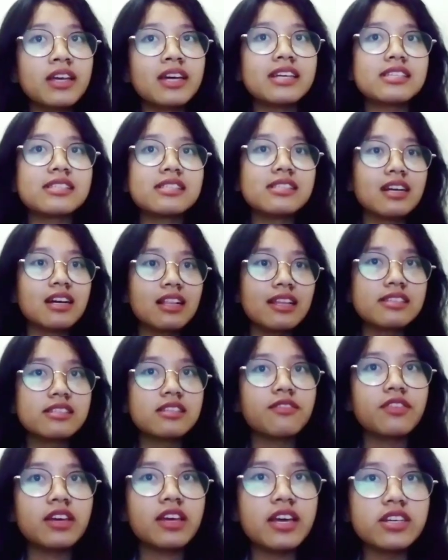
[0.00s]
is the
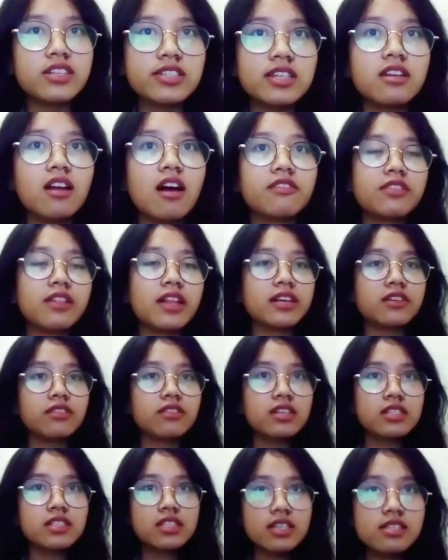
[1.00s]
classification of
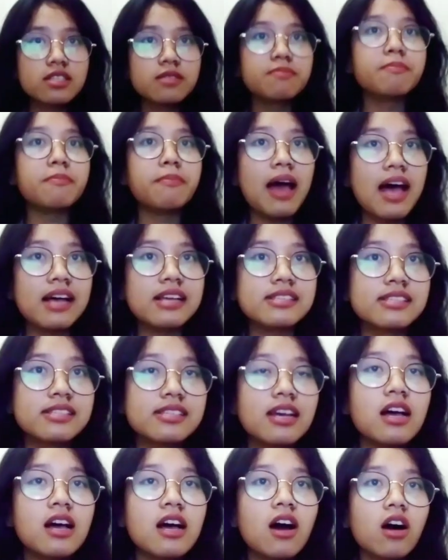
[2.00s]
languages
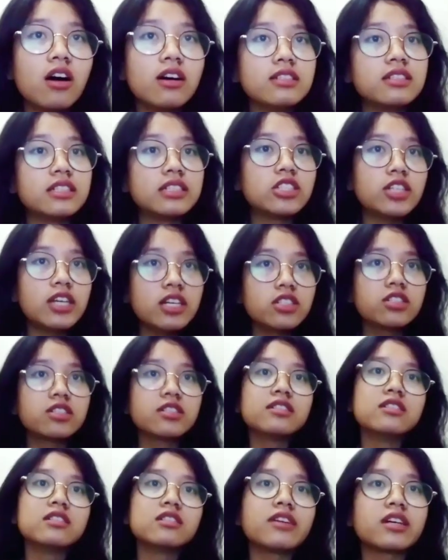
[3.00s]
based on the
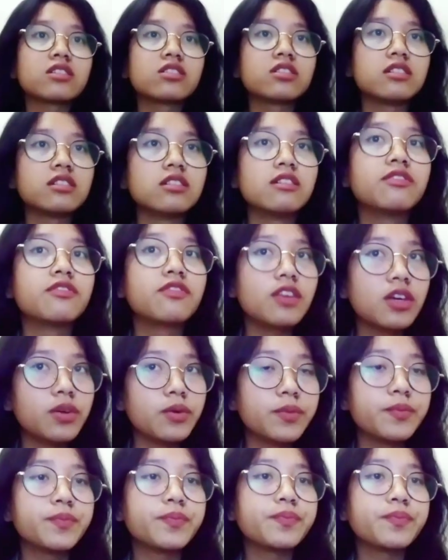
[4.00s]
change directional view.